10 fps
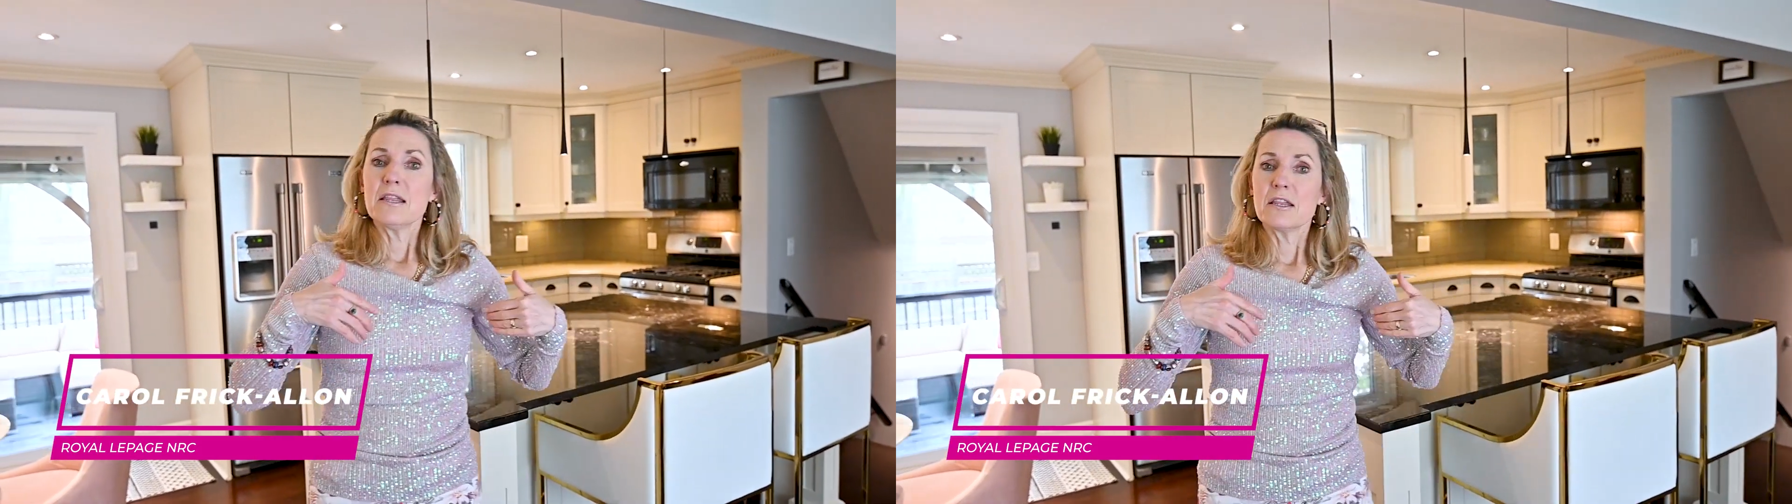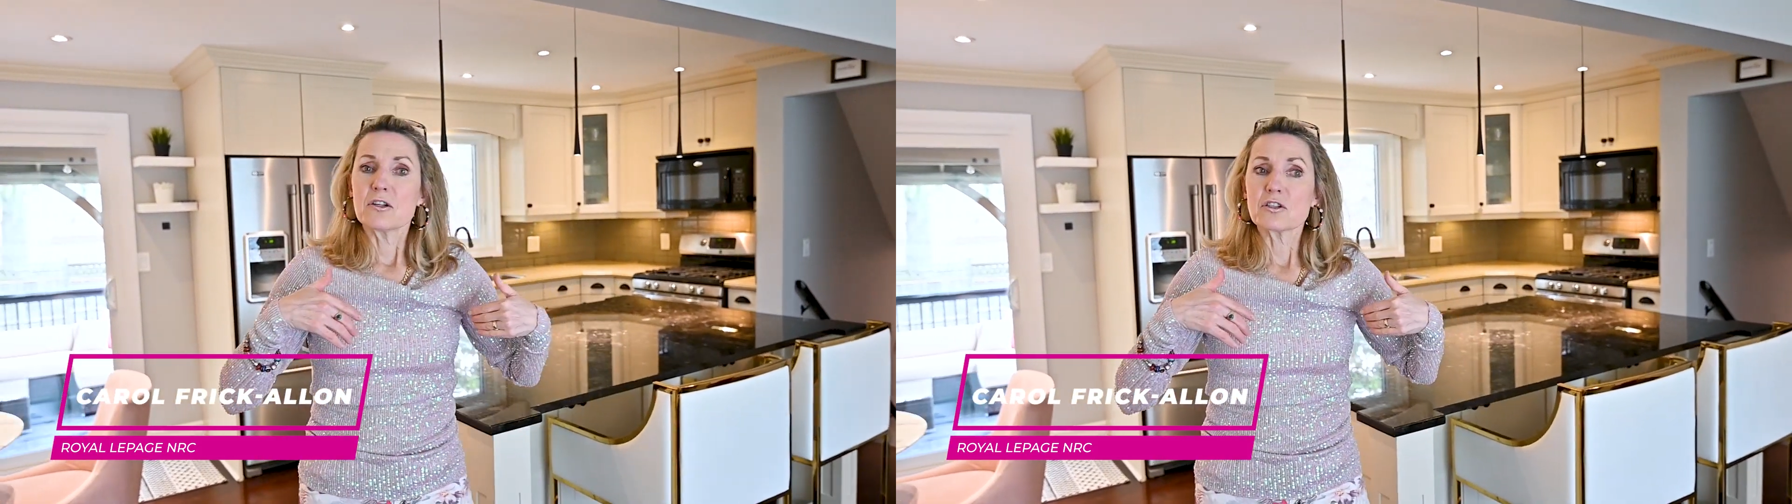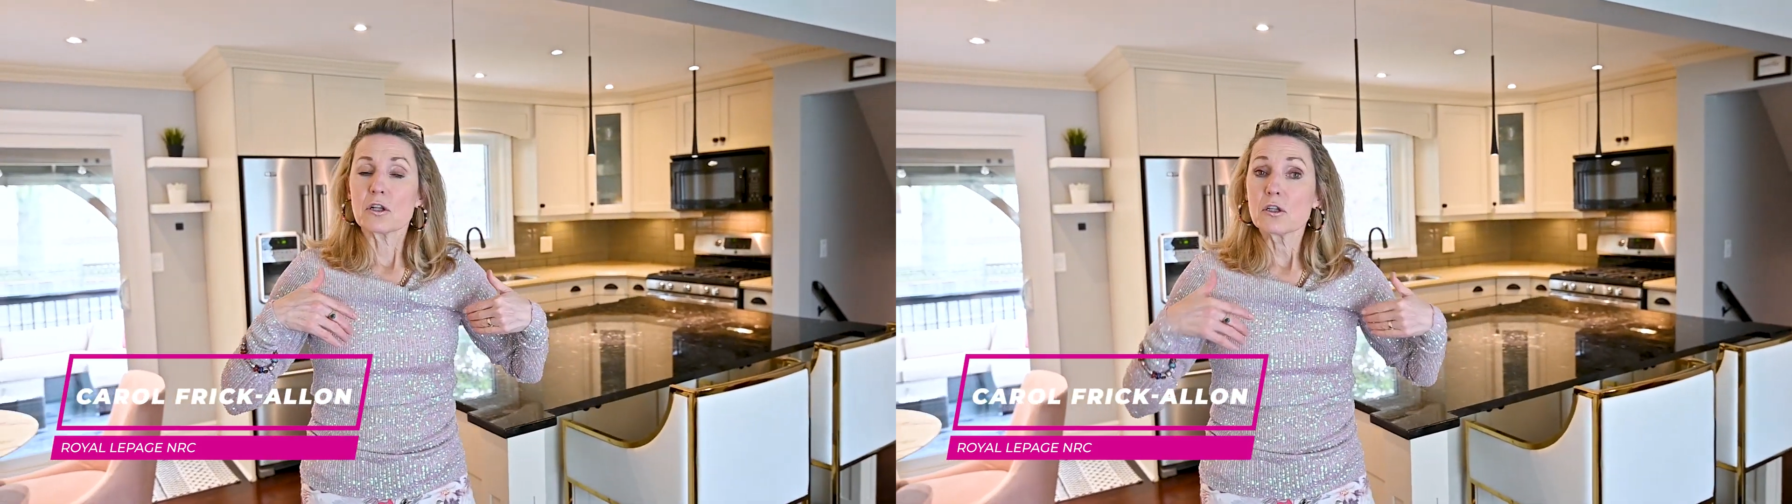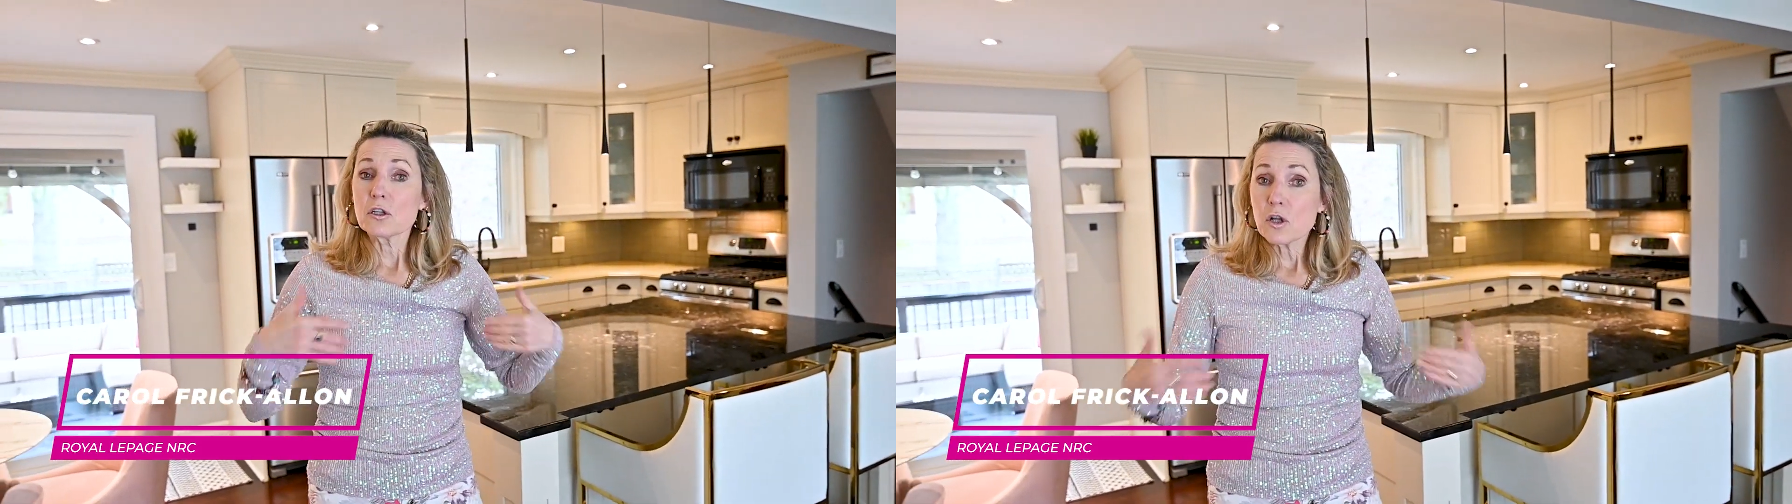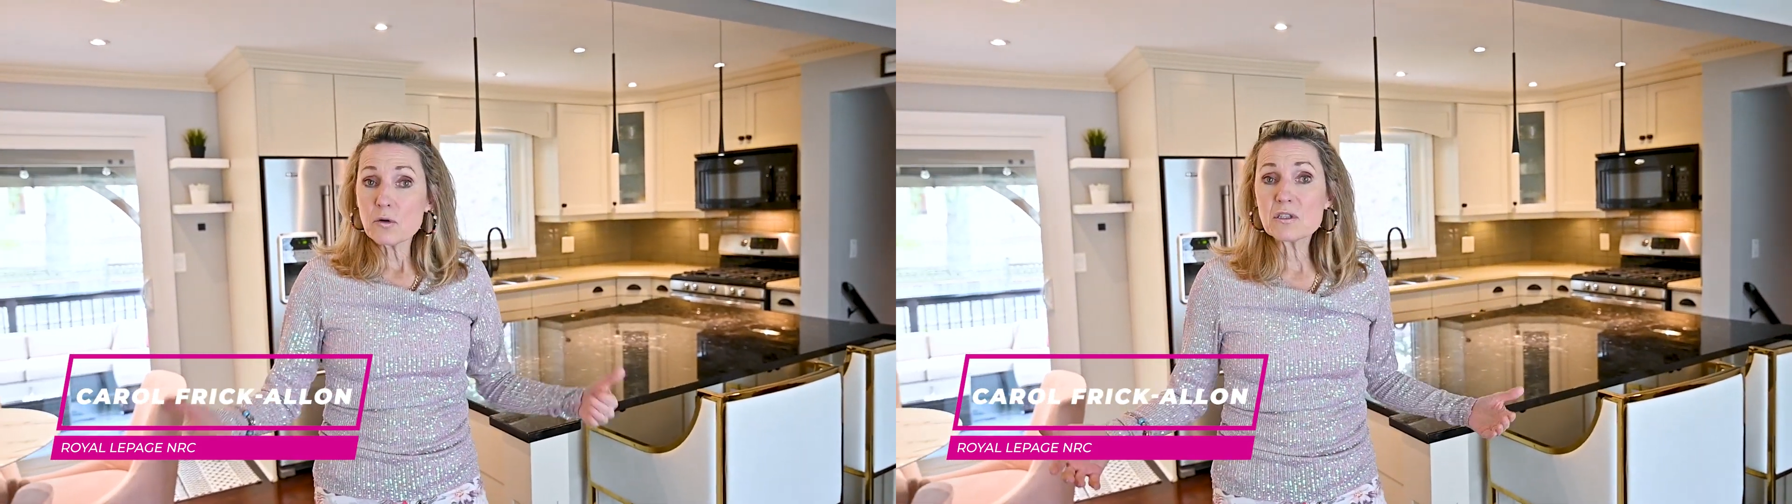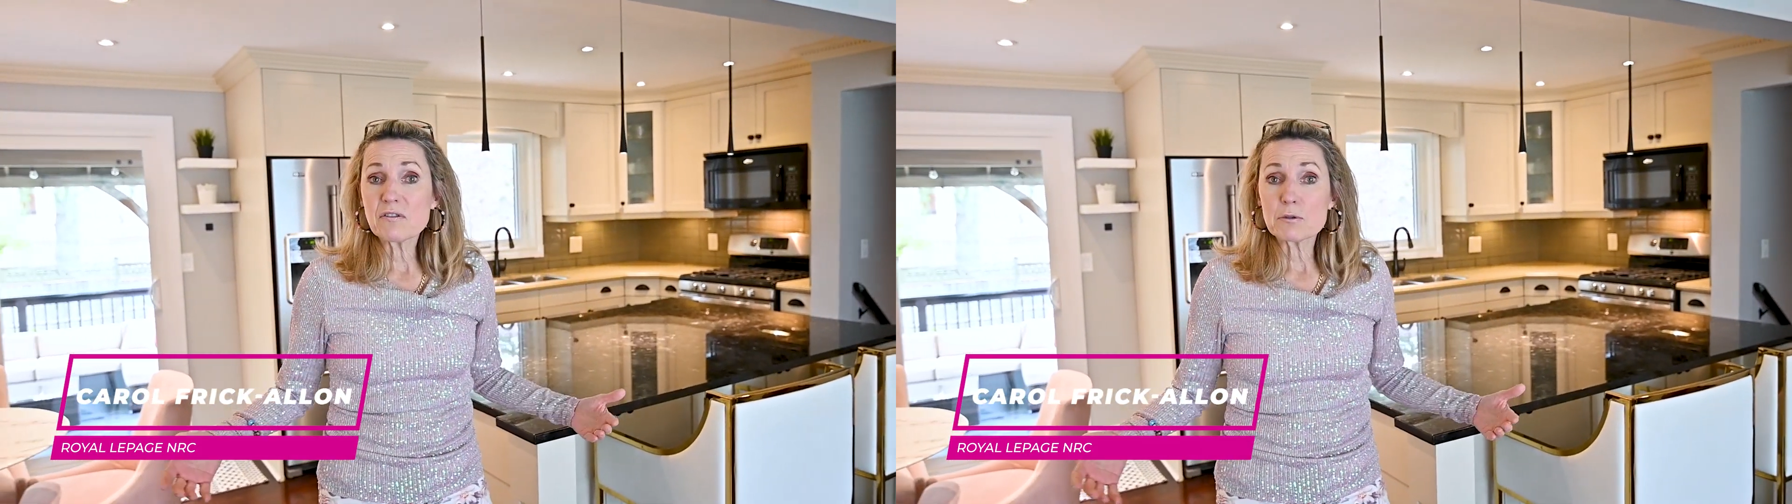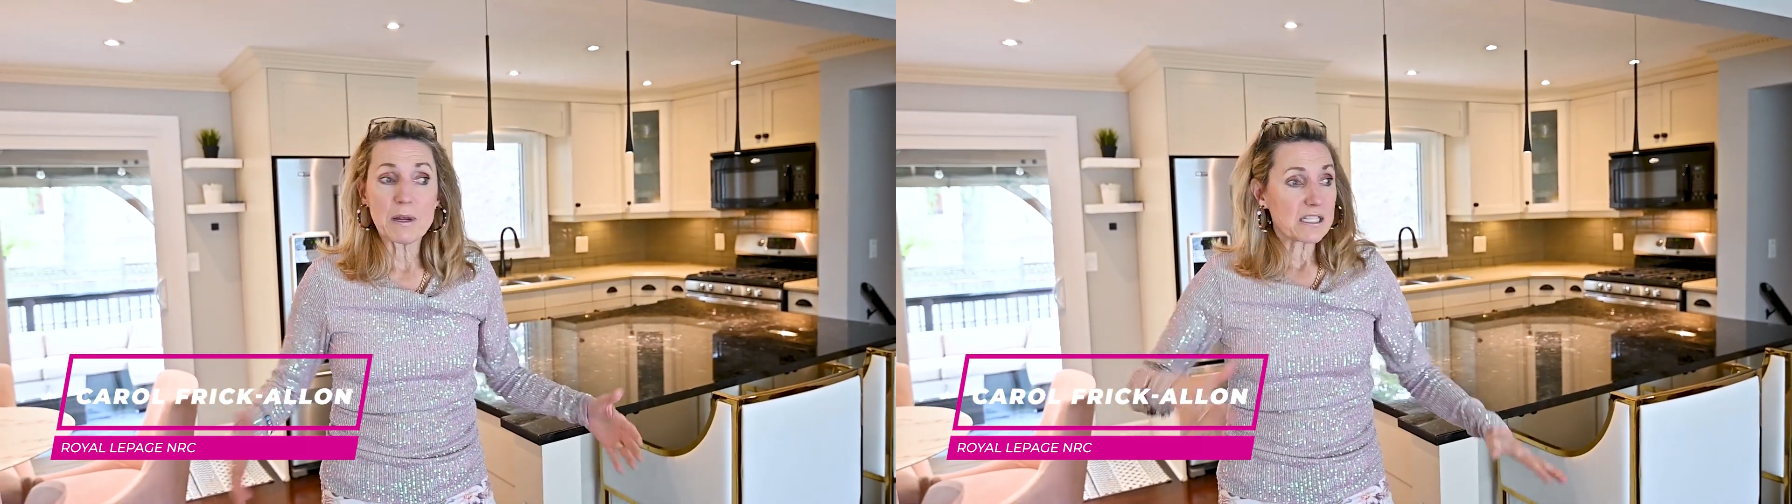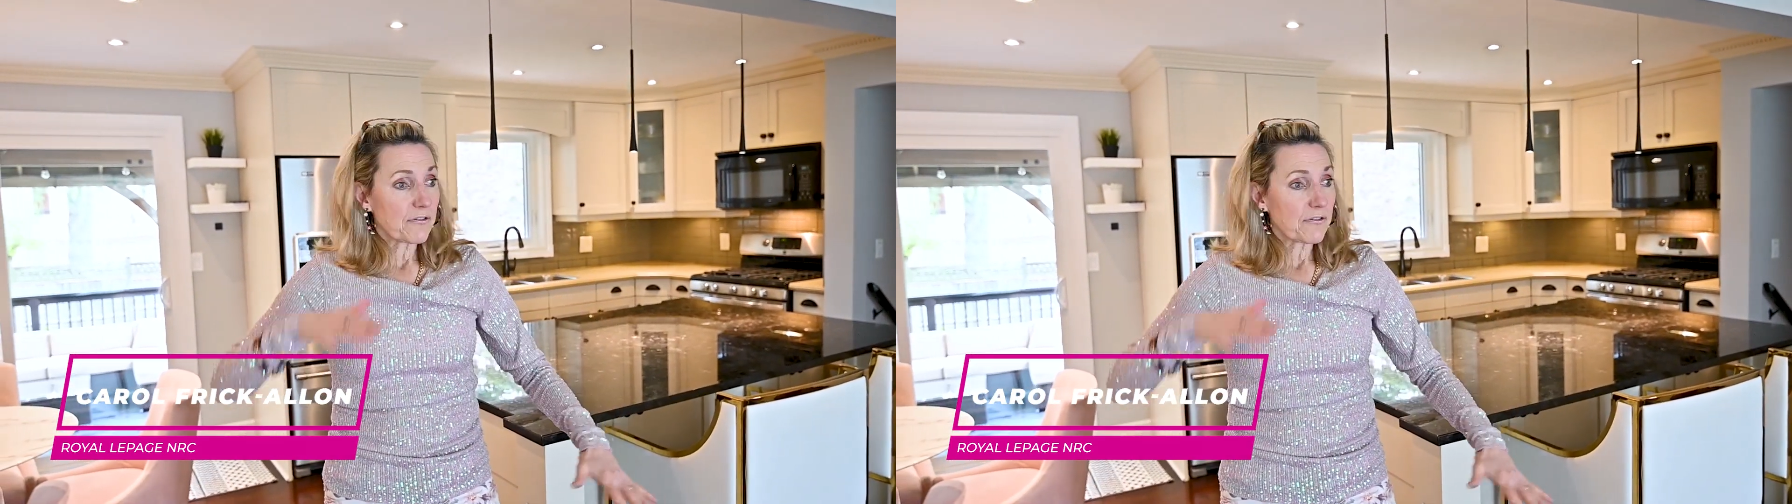There's loads of space